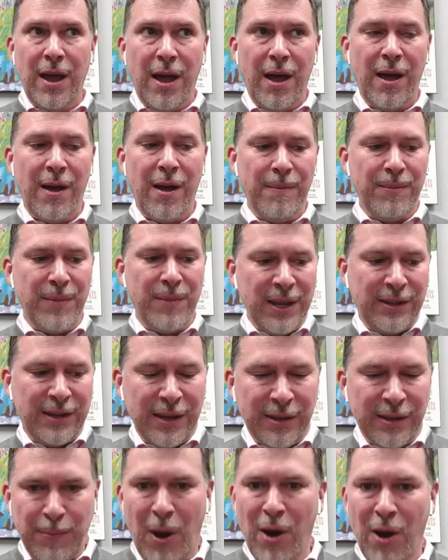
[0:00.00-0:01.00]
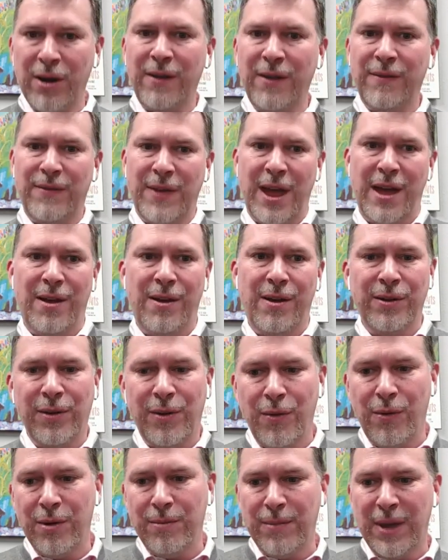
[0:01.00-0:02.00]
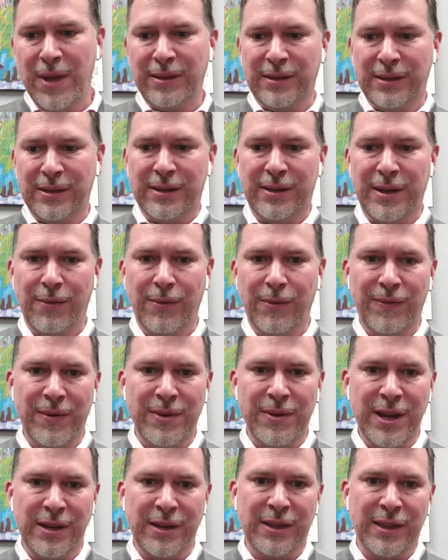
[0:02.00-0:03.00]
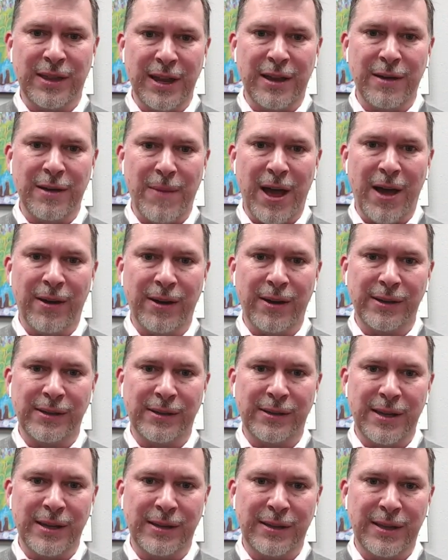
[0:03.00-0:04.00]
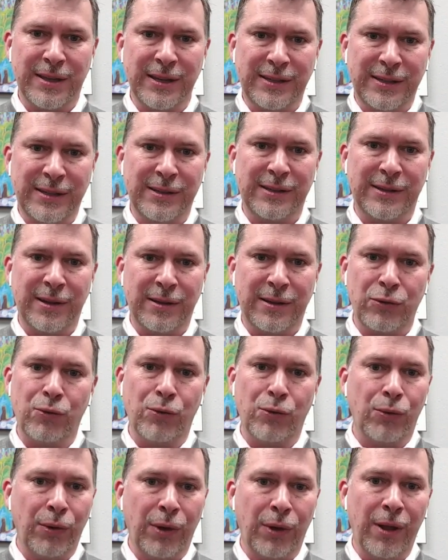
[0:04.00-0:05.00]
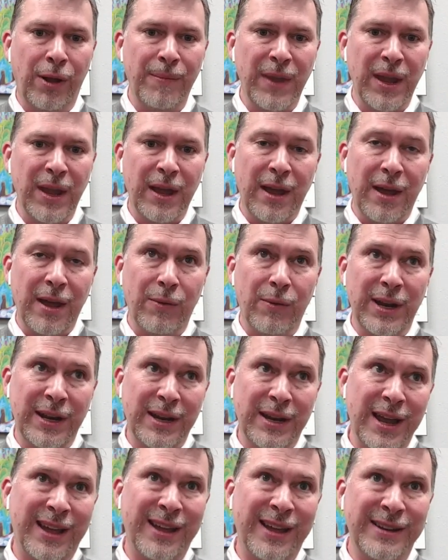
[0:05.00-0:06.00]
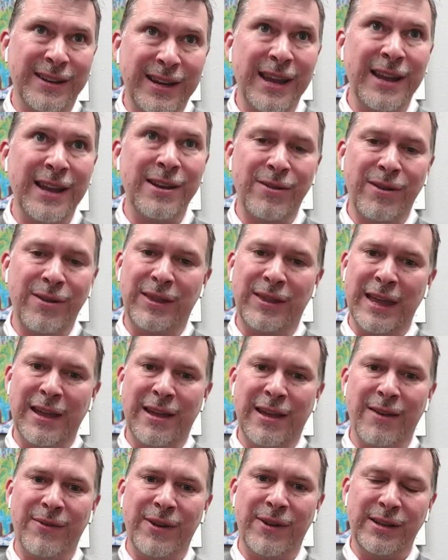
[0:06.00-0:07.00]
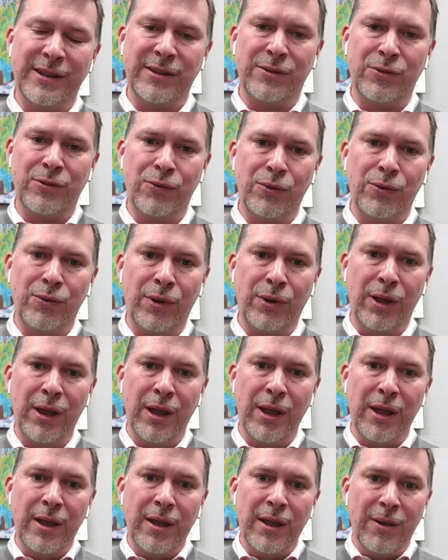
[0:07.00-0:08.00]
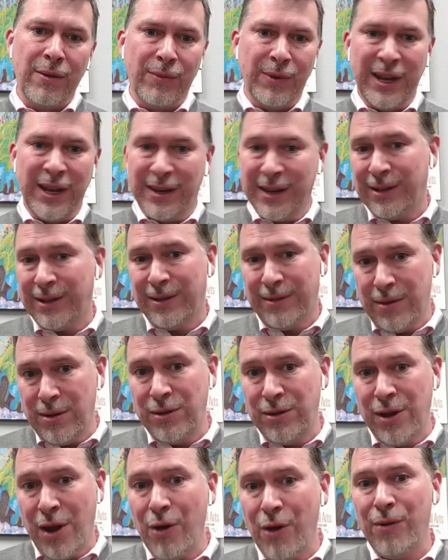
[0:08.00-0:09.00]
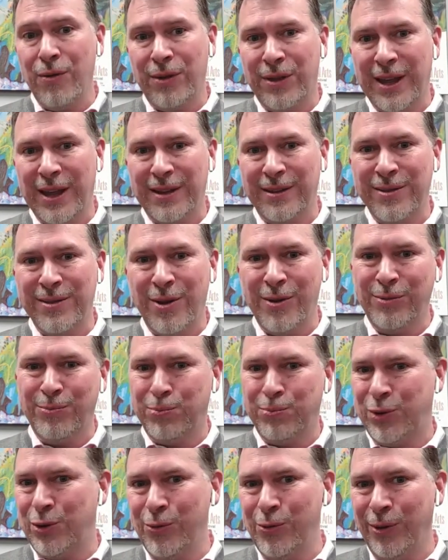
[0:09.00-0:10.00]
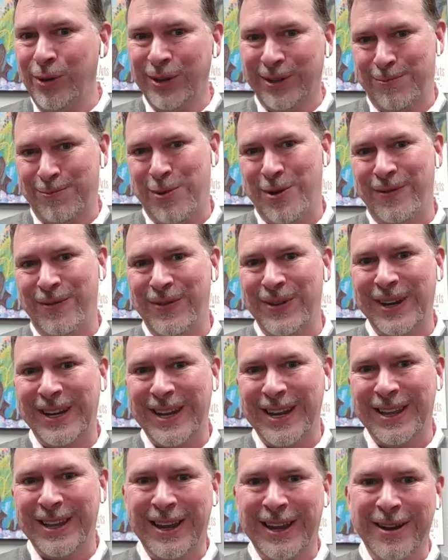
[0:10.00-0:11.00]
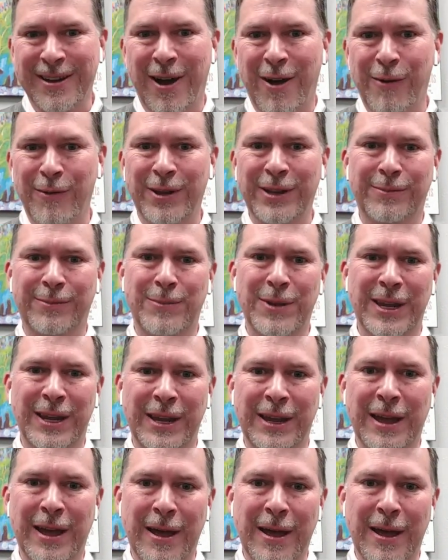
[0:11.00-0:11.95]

it's part of that ongoing message that we need to think about, is that this is a tool. We need to continue to think of it as a tool. We need to know that no tool is perfect. It can always be